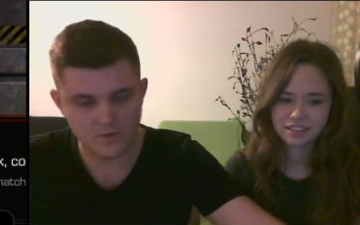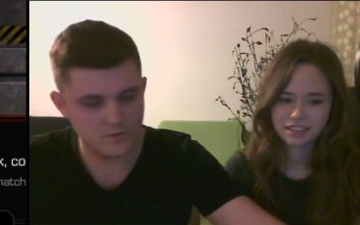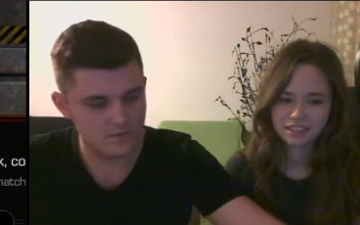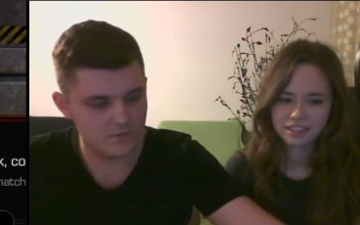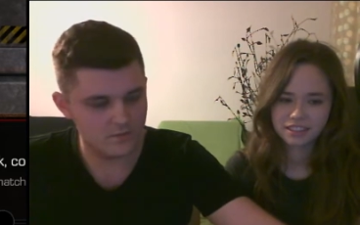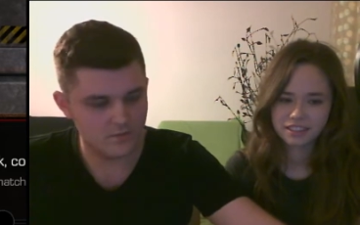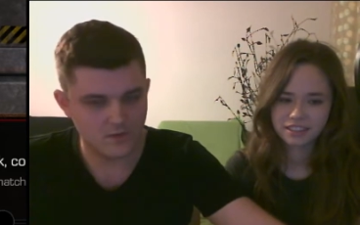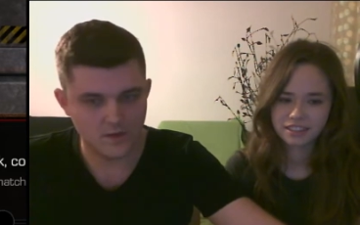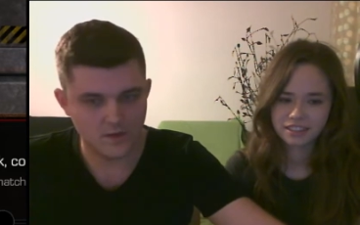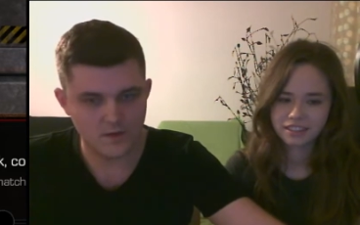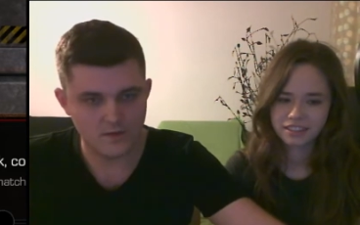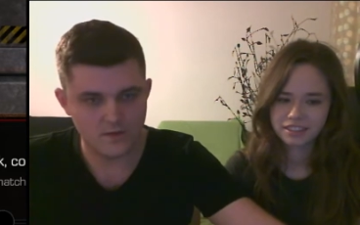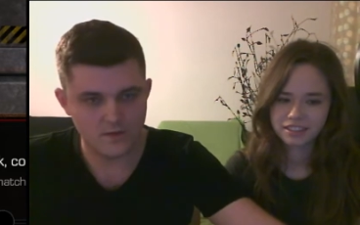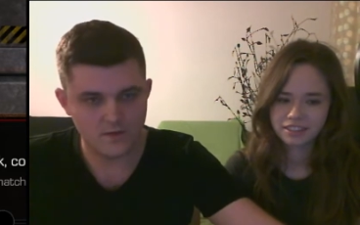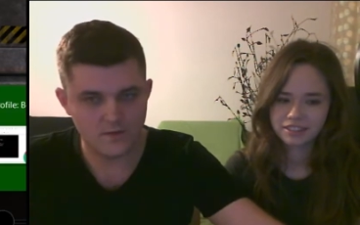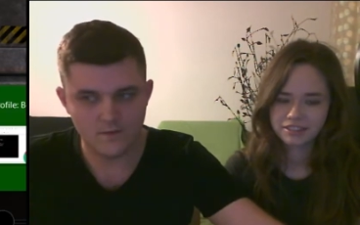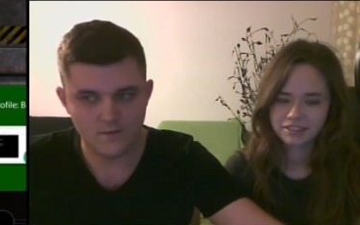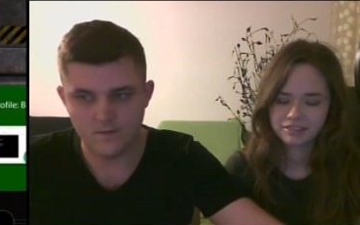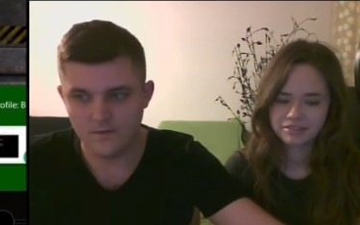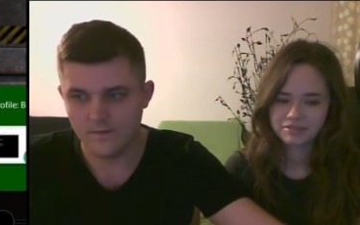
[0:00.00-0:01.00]

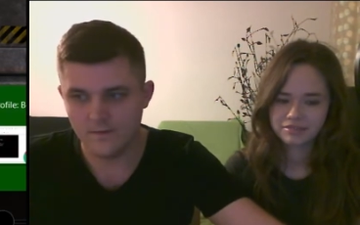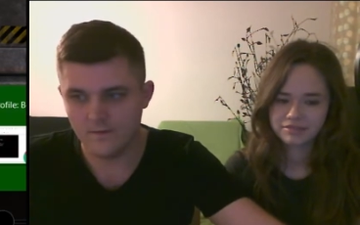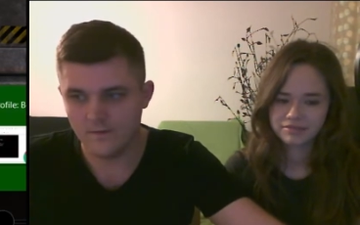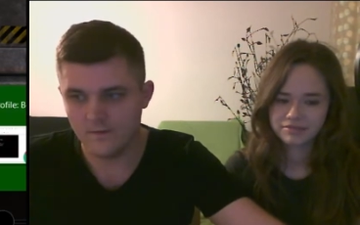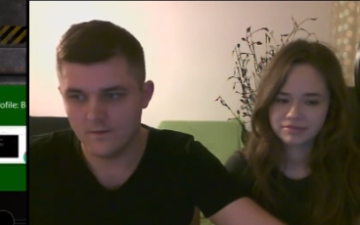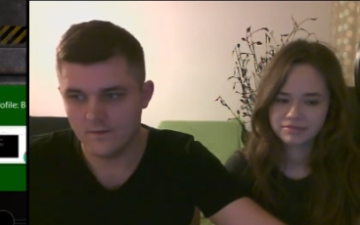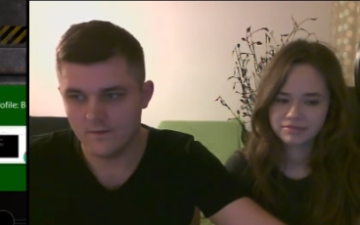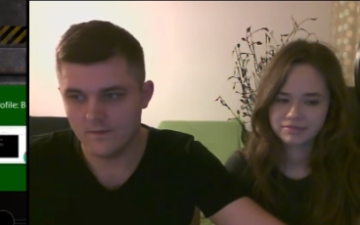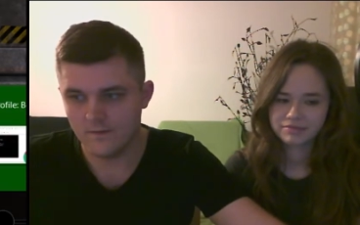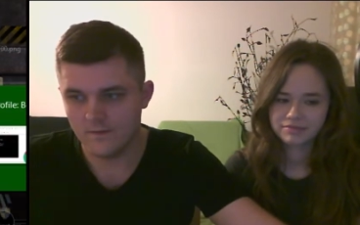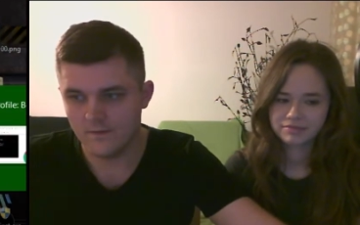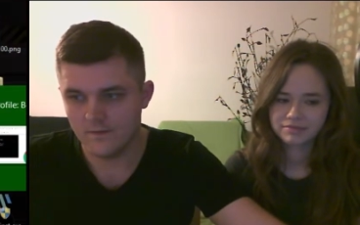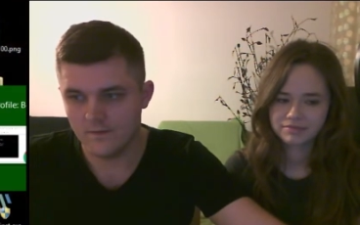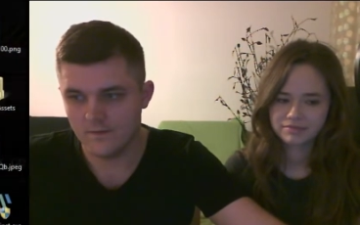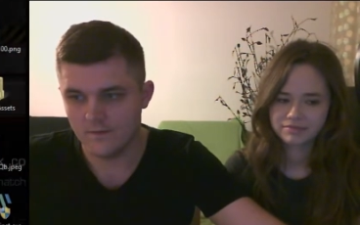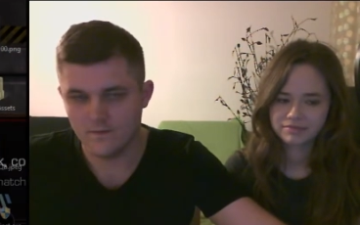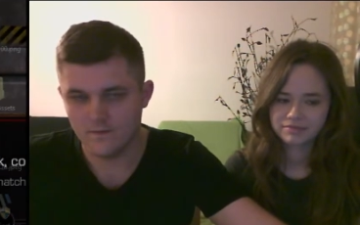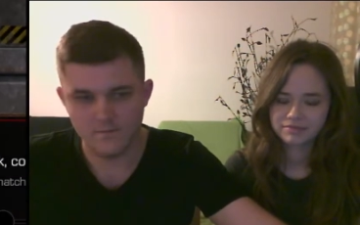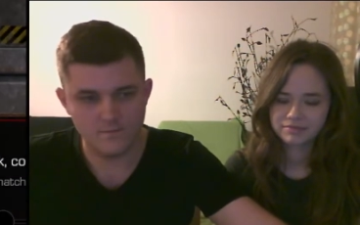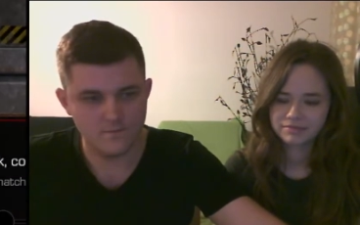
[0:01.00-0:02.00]

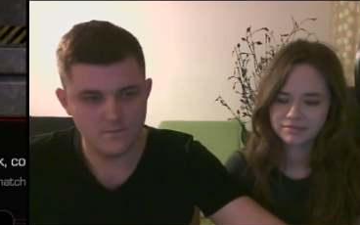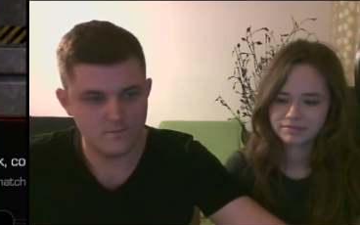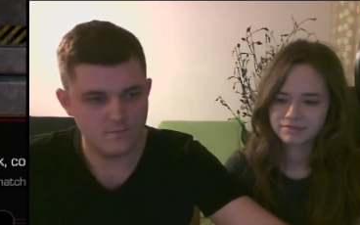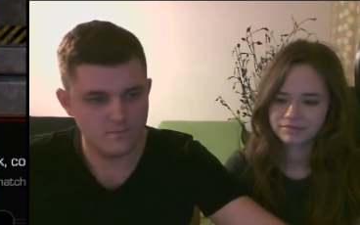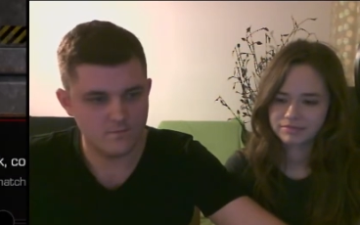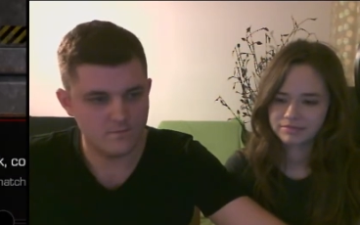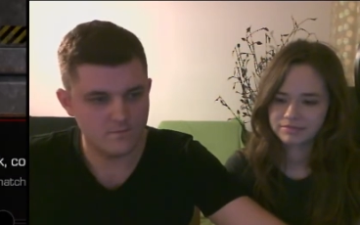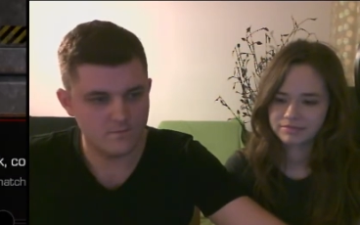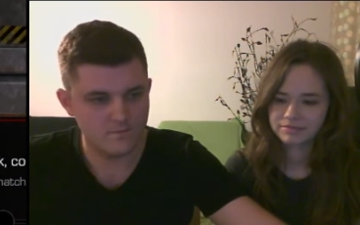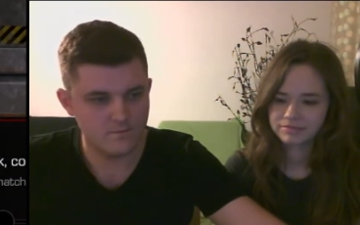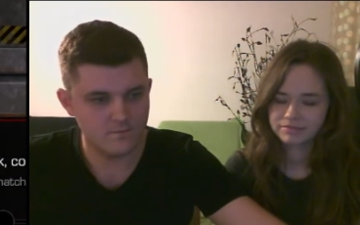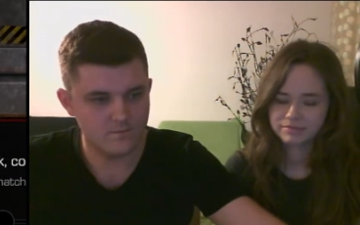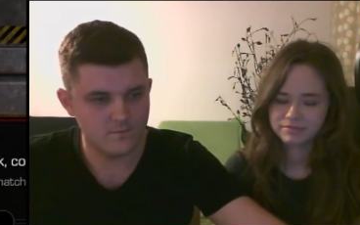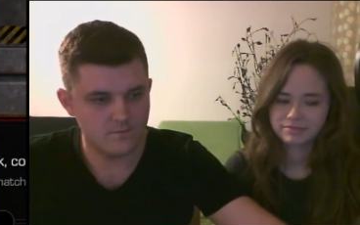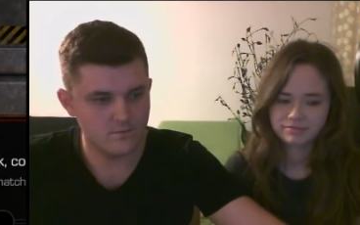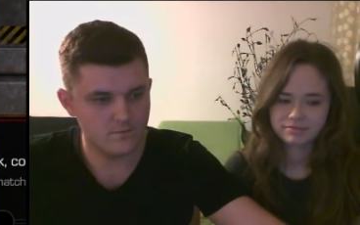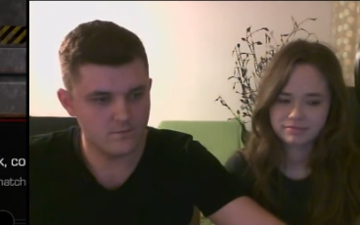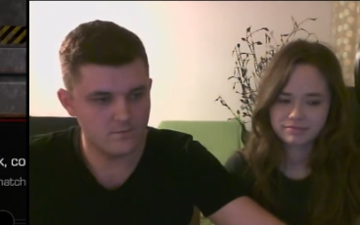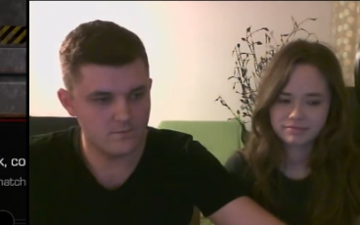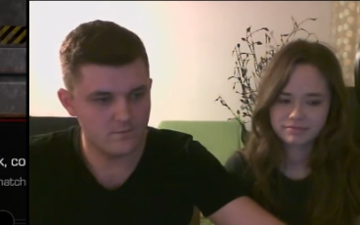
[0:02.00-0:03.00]

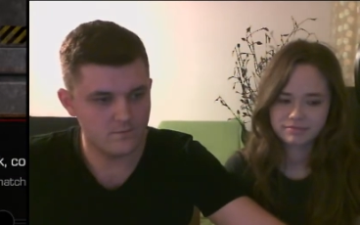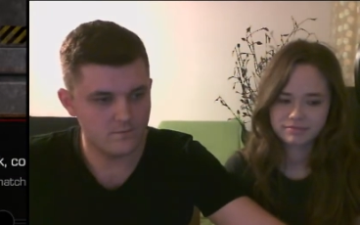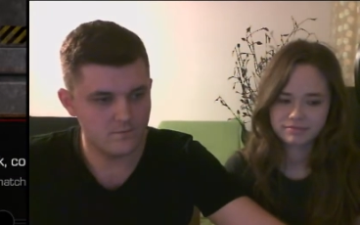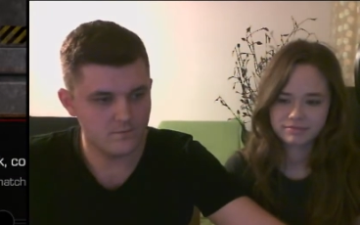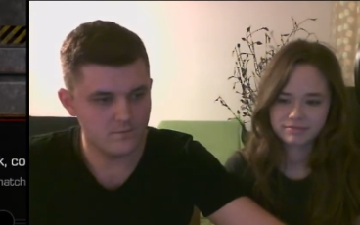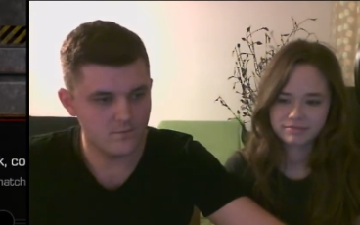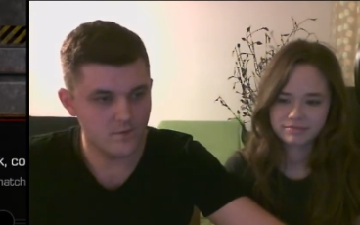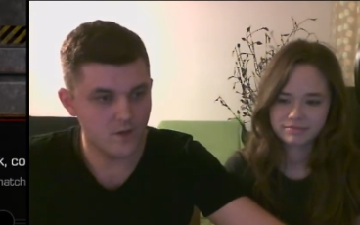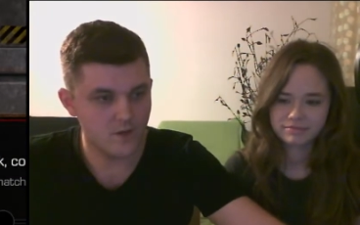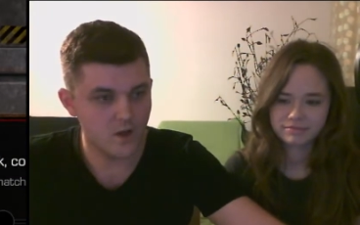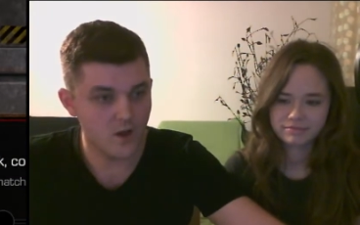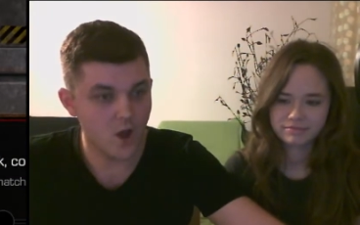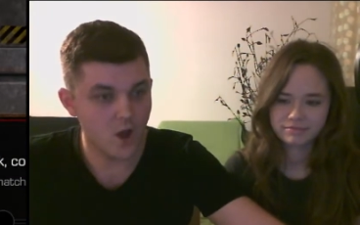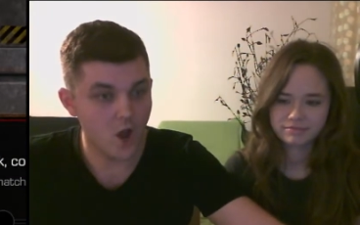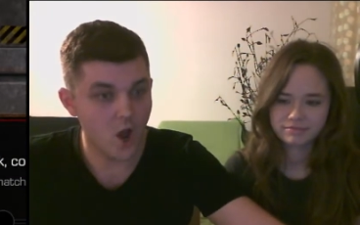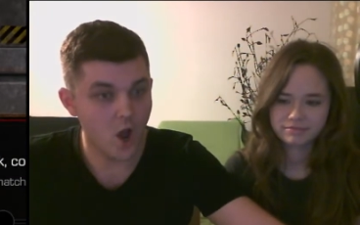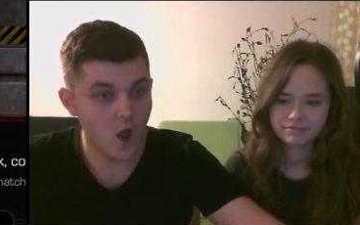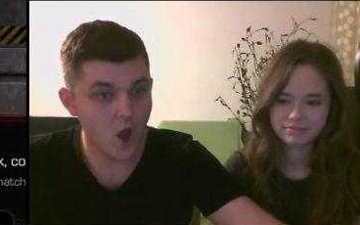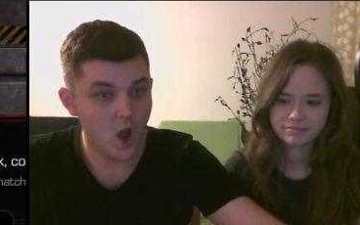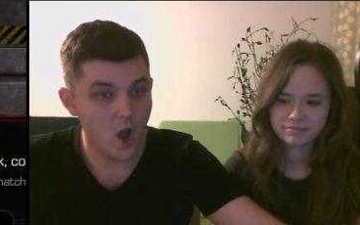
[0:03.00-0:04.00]

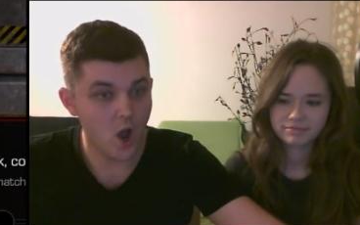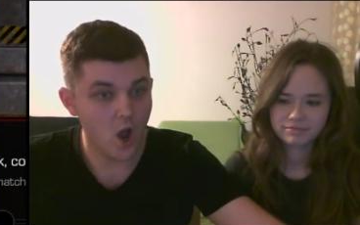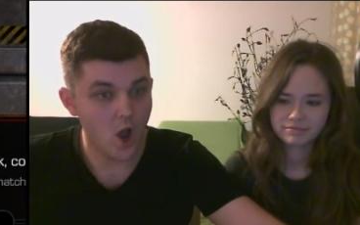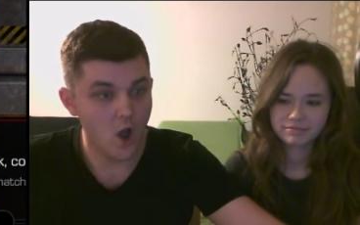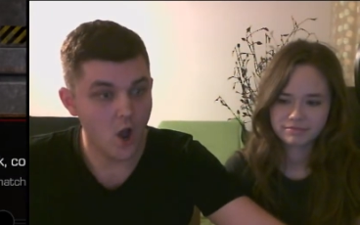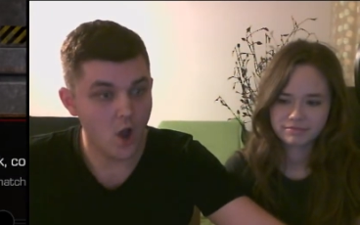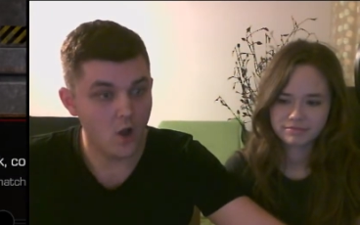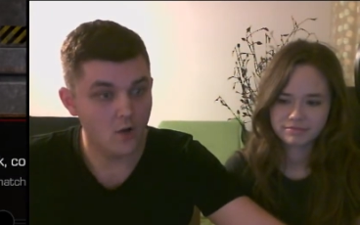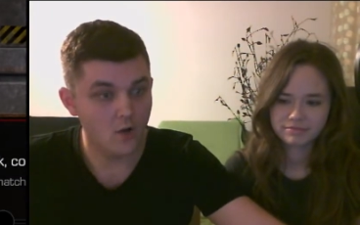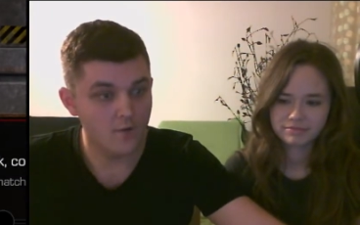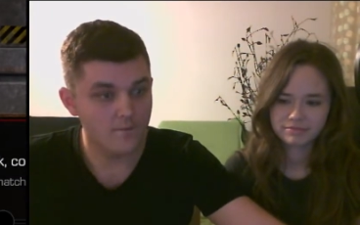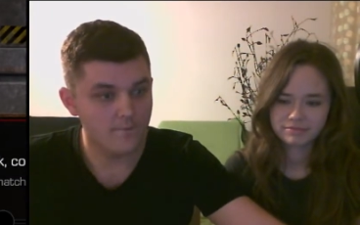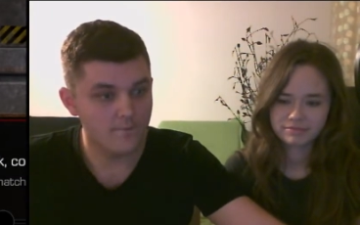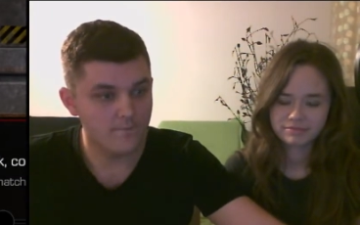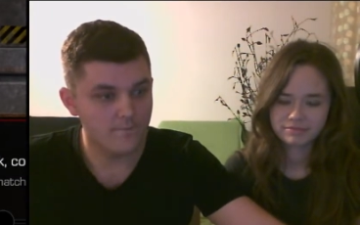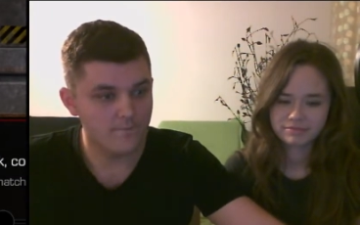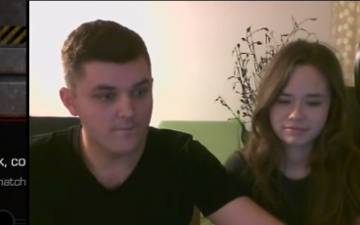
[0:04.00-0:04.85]
Nothing is said.